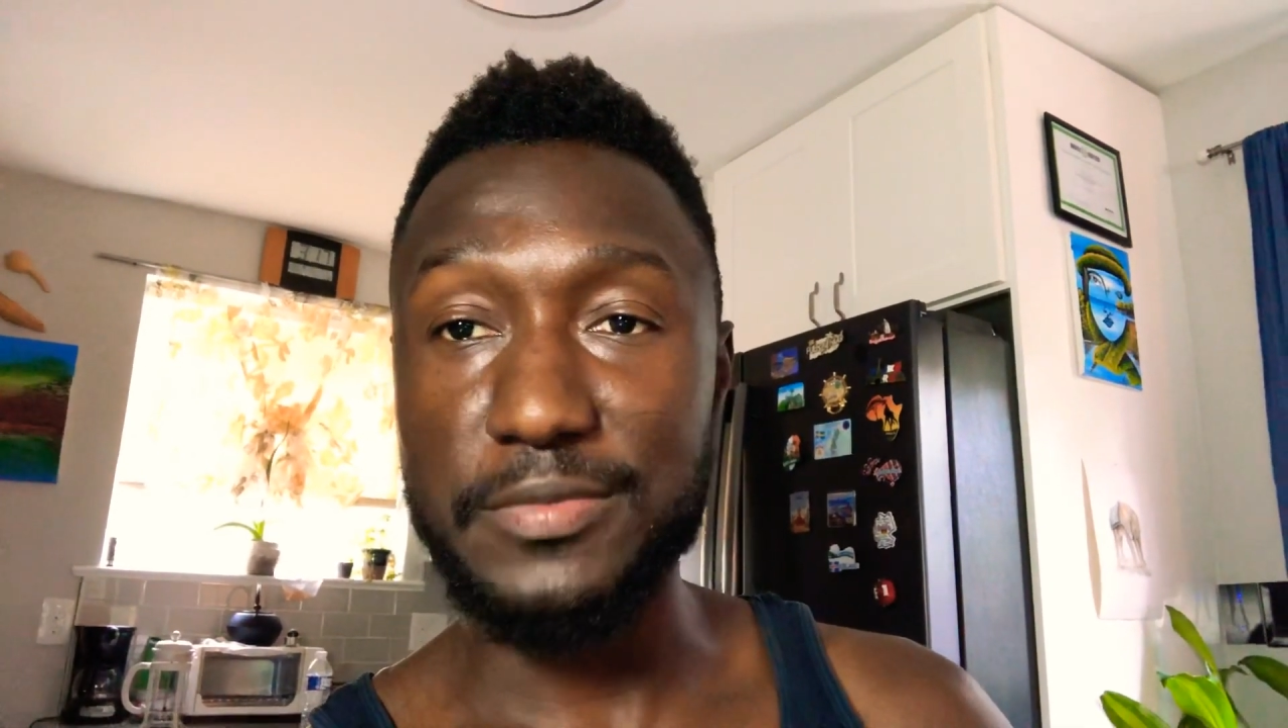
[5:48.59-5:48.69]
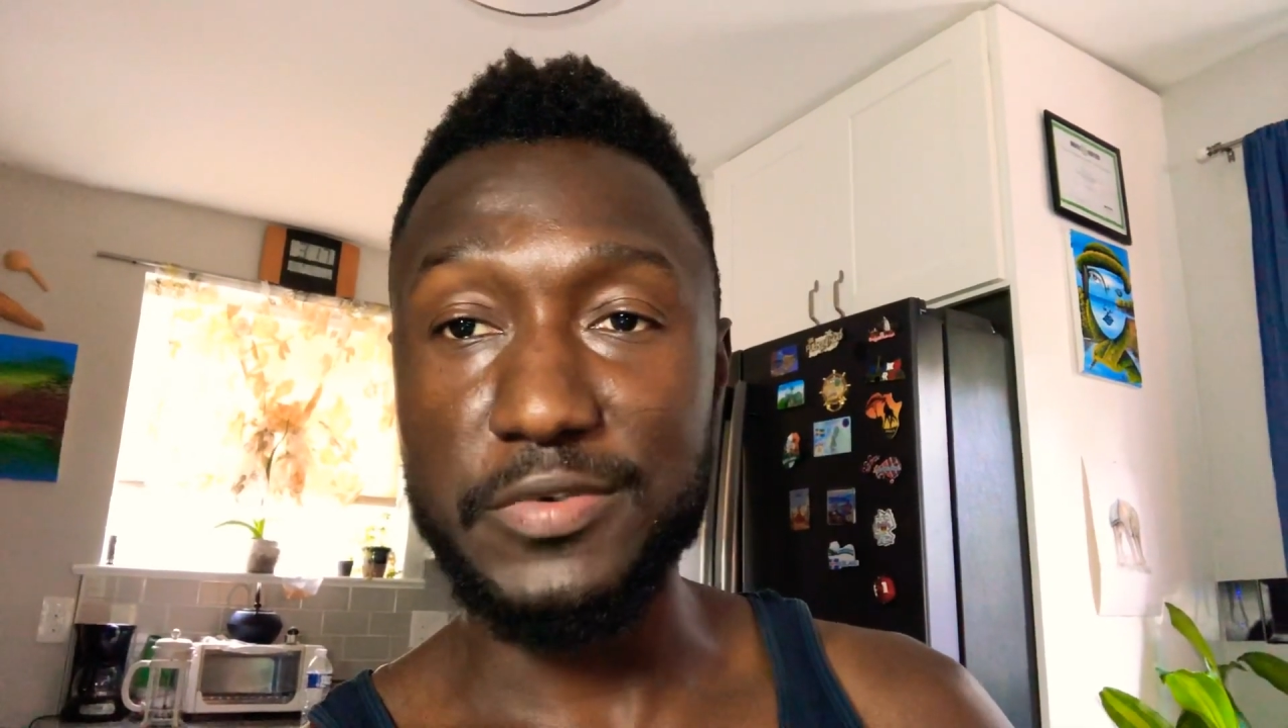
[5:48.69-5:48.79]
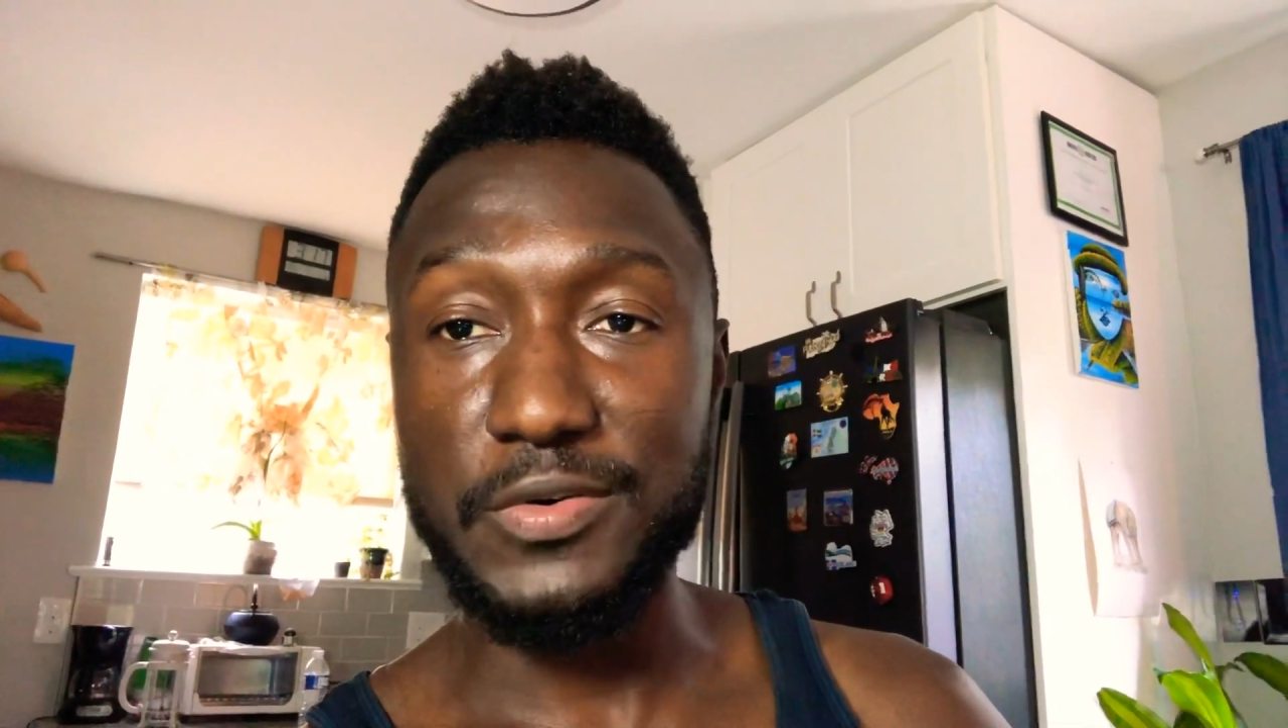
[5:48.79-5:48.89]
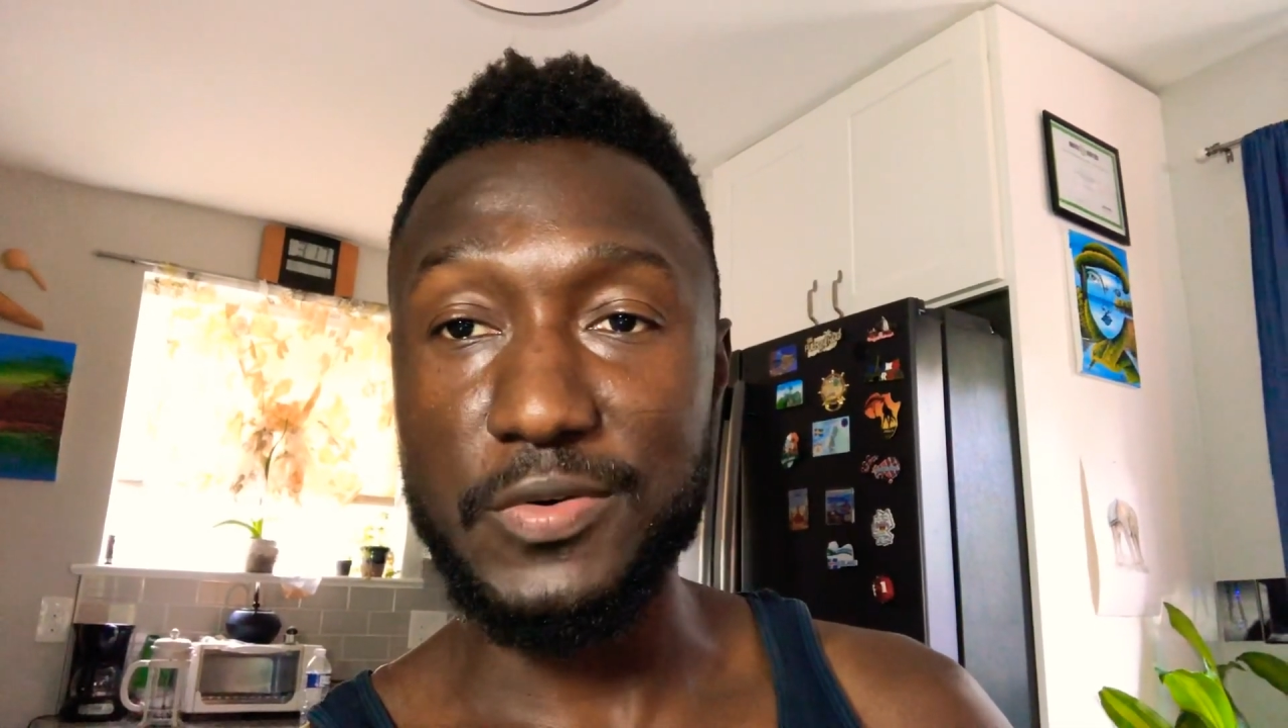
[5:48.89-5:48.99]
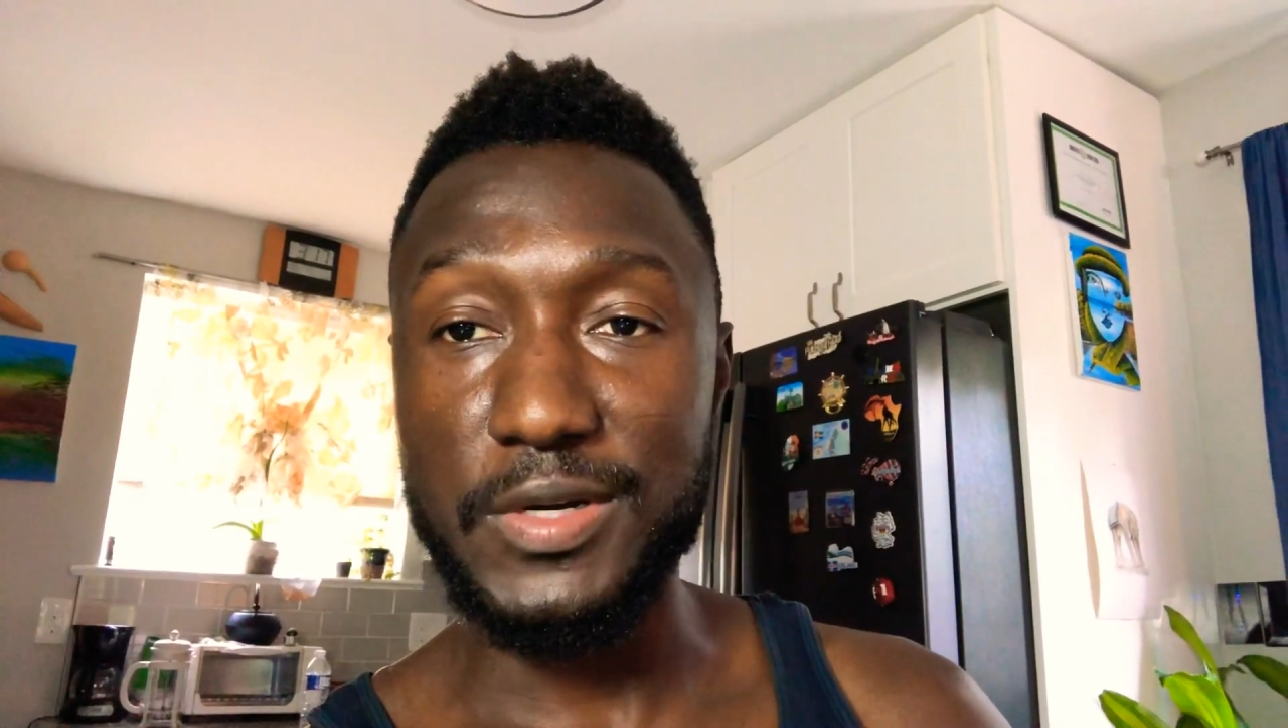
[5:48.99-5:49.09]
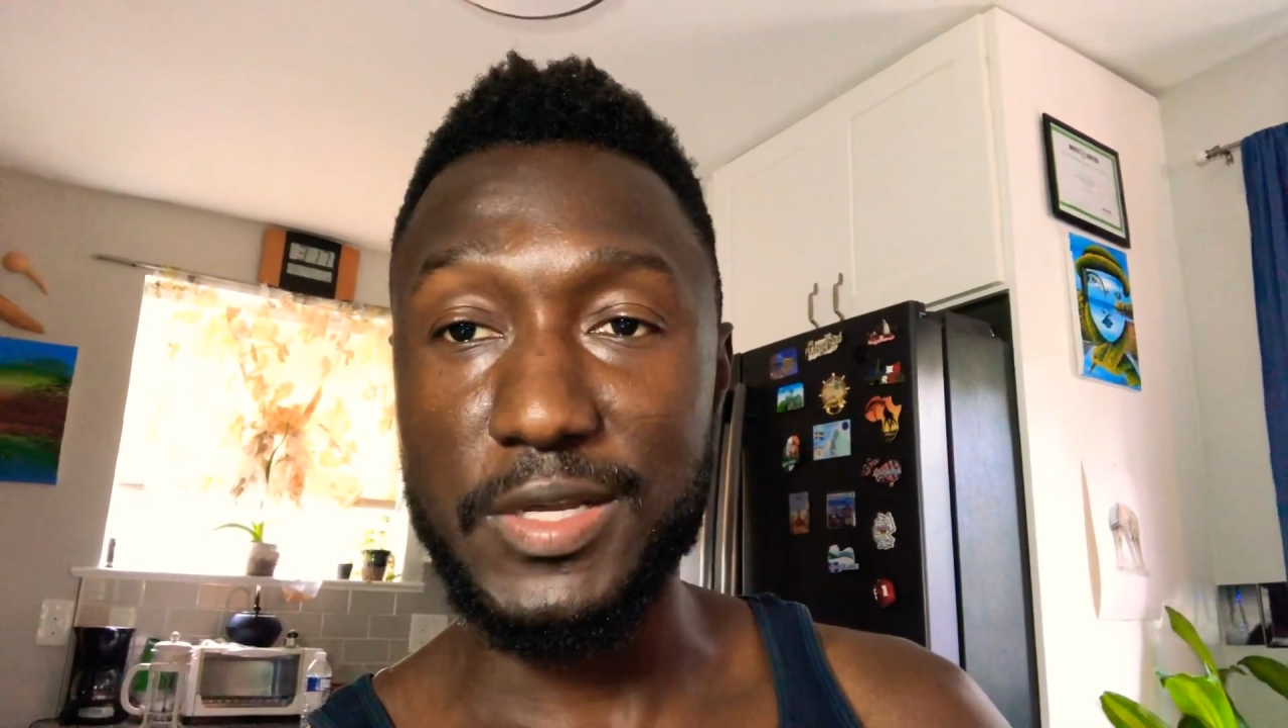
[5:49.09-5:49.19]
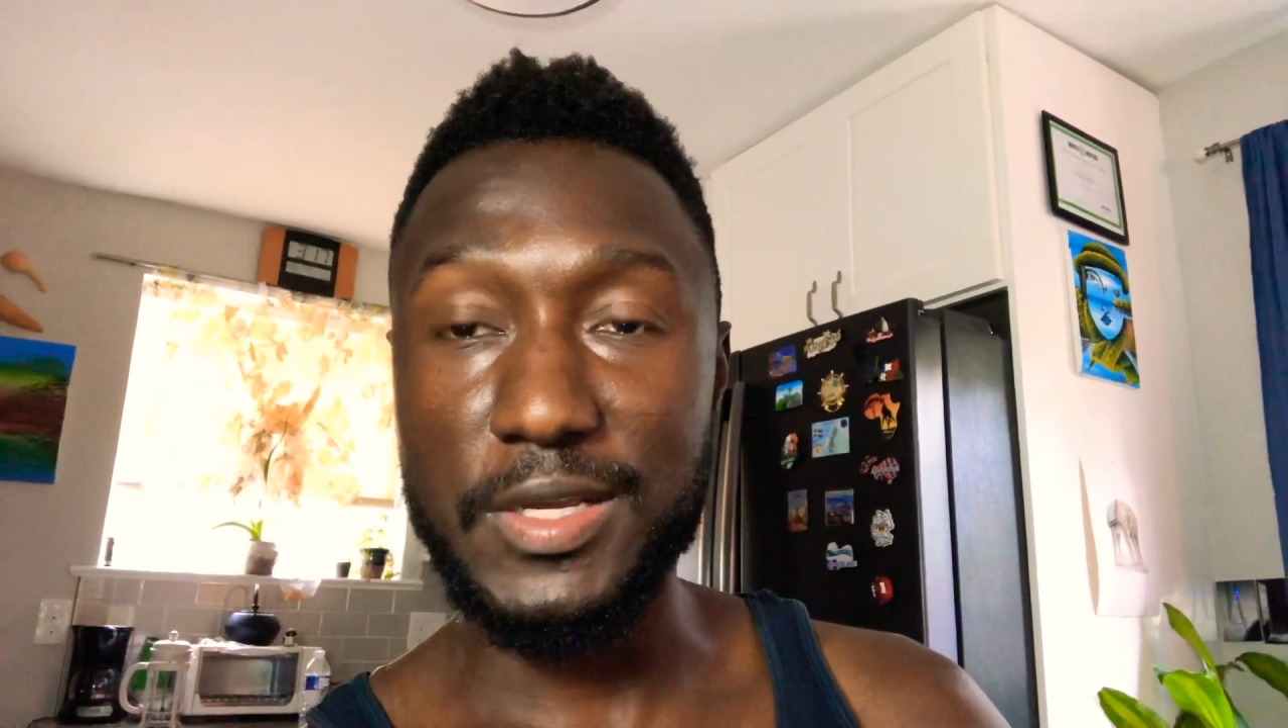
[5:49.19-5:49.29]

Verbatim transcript: recording